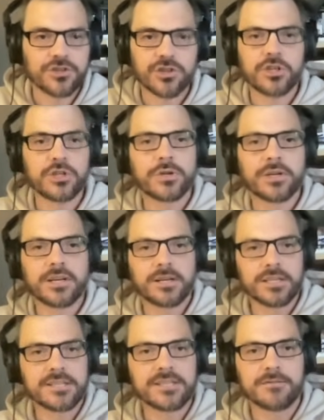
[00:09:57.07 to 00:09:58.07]
So you can
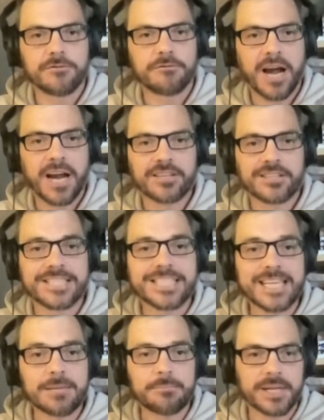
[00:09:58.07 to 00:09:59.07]
fire
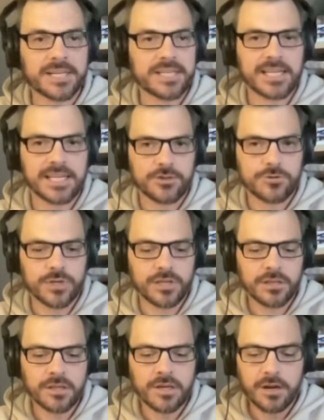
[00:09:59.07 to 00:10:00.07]
deep into
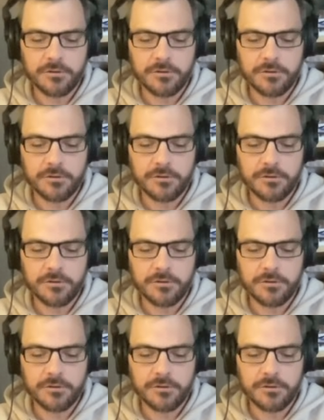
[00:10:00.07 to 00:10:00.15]
Israel